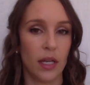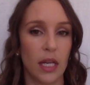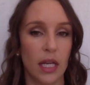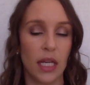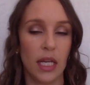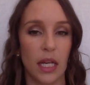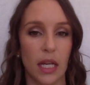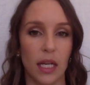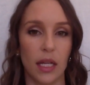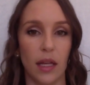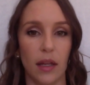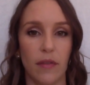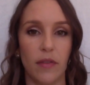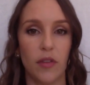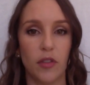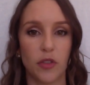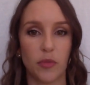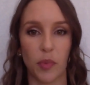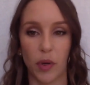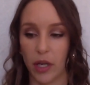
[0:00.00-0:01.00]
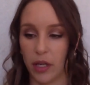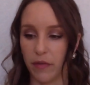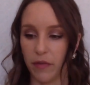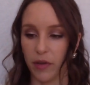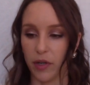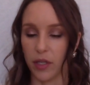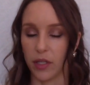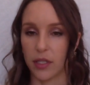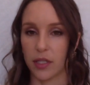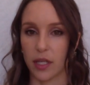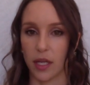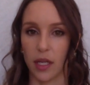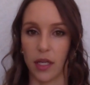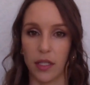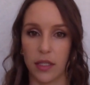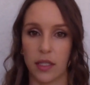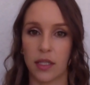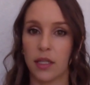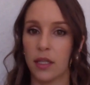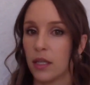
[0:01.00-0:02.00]
I love those brain farts,
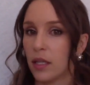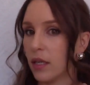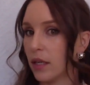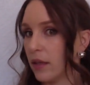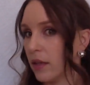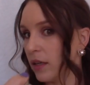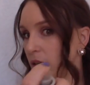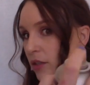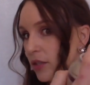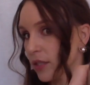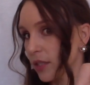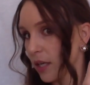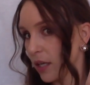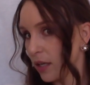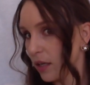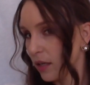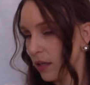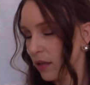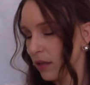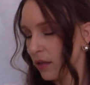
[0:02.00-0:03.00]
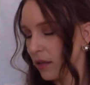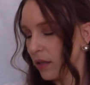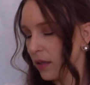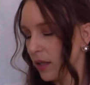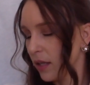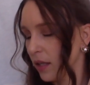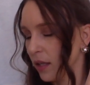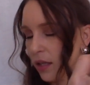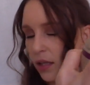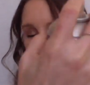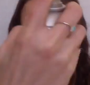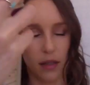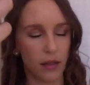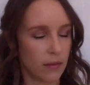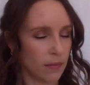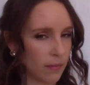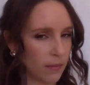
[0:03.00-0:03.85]
guys. And then just kind of lightly